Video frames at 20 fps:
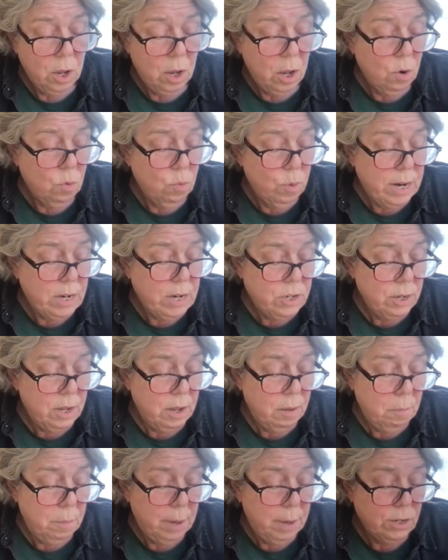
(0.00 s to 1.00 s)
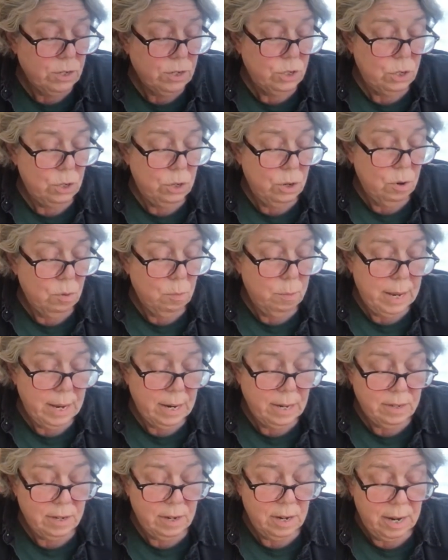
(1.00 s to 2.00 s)
A racially mixed no
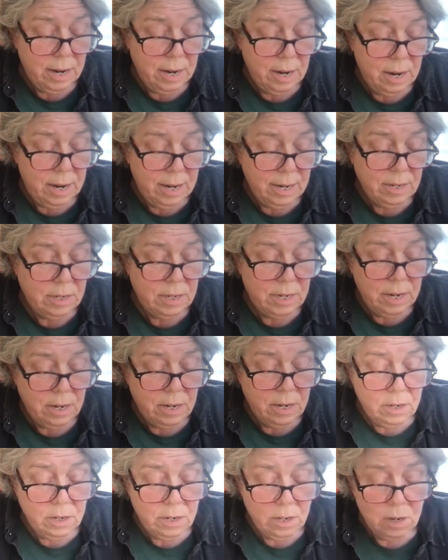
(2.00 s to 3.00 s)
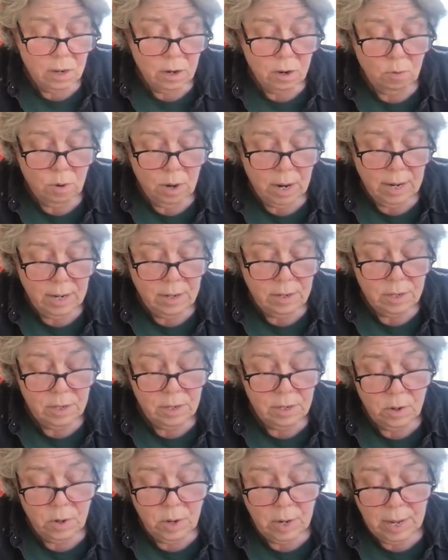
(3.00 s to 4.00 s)
man's land extended to the
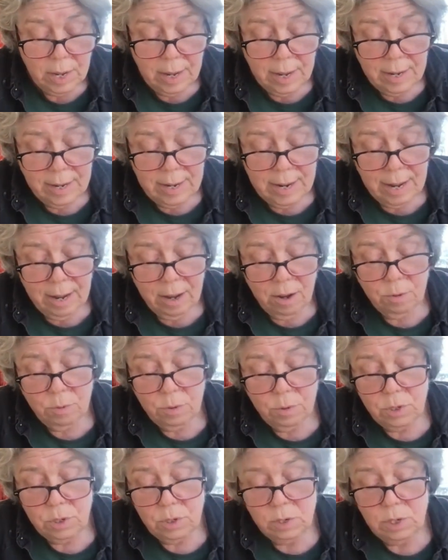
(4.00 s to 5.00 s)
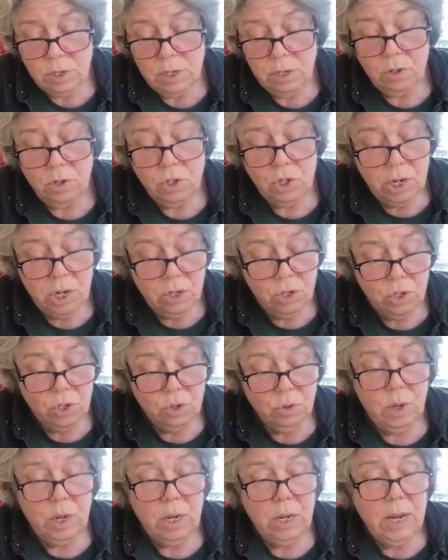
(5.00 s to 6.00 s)
horizon, towns still
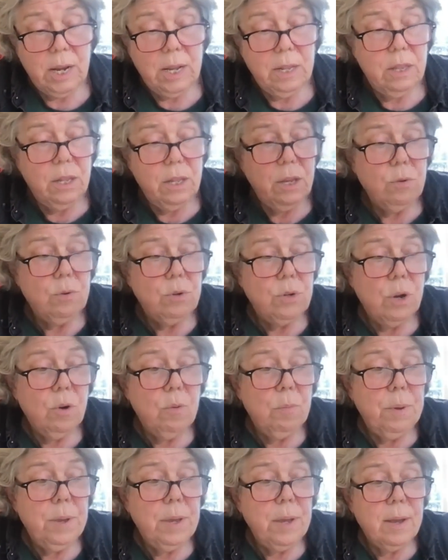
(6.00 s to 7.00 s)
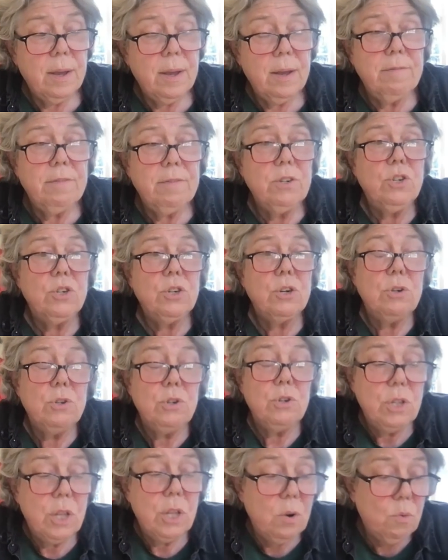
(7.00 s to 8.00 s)
gesturing at the utopia of a
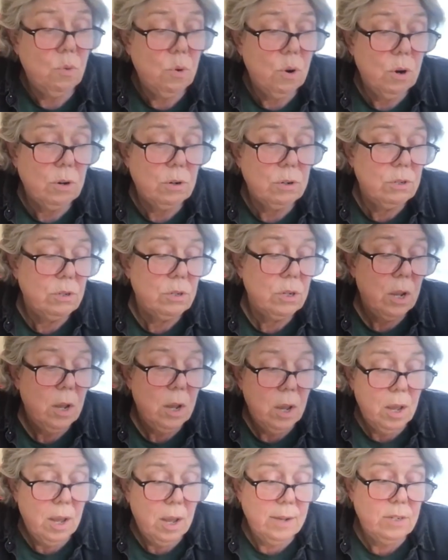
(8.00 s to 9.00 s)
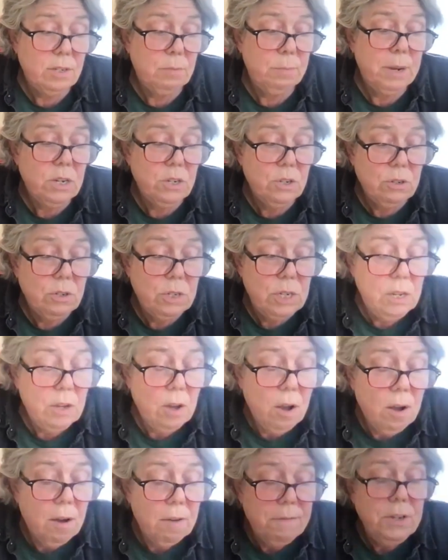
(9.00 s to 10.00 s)
church that works, a specialty
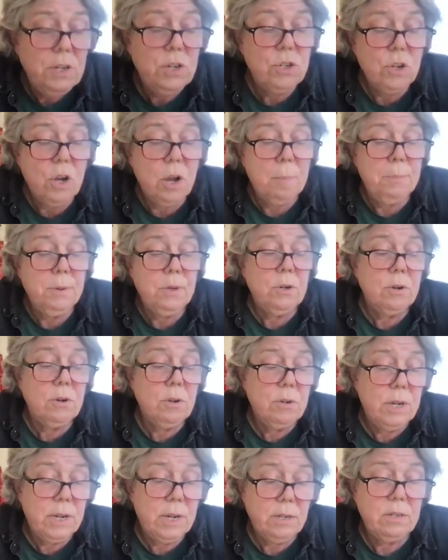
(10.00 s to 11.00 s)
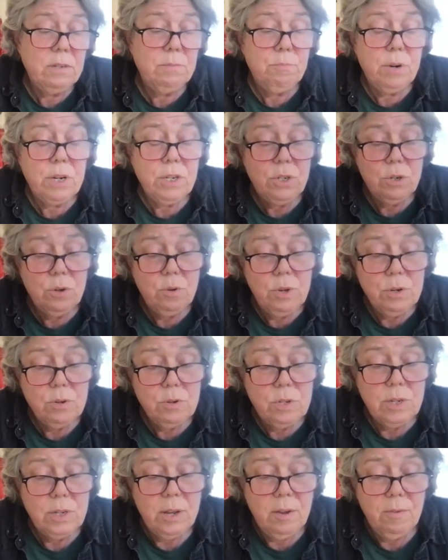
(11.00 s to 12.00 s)
coffee shop called Espresso
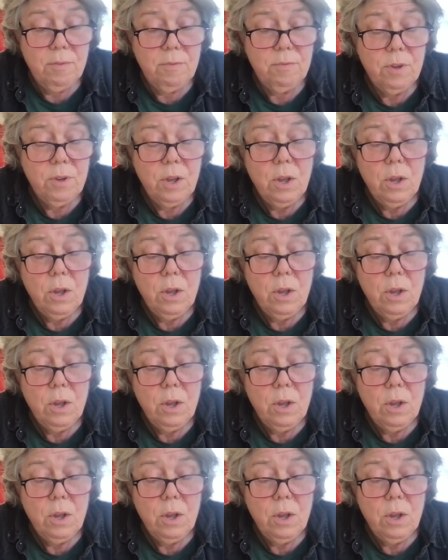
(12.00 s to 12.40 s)
Yourself,